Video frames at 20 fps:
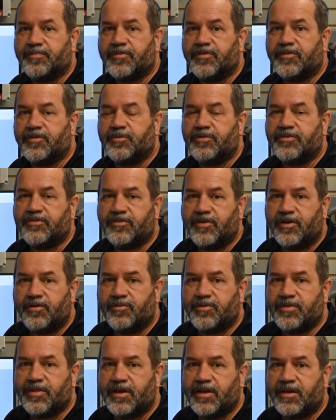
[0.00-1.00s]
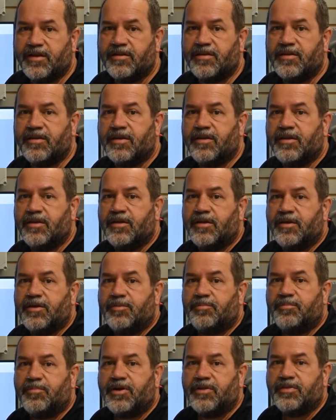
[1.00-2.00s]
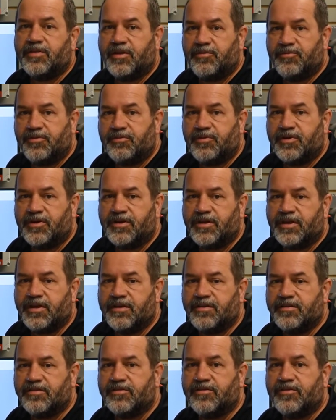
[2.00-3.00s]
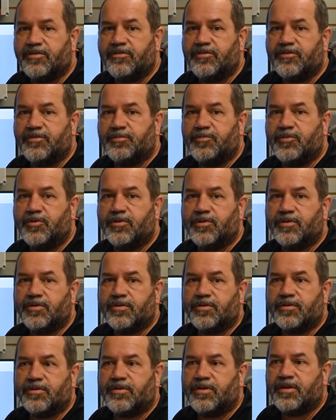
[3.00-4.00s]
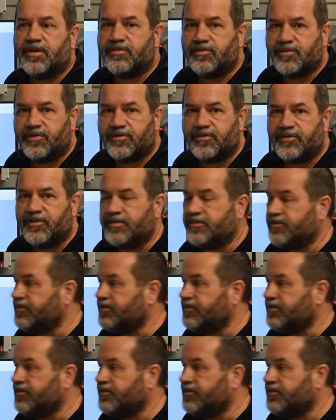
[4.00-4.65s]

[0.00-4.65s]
So we start with that, but then we want to get into some more interesting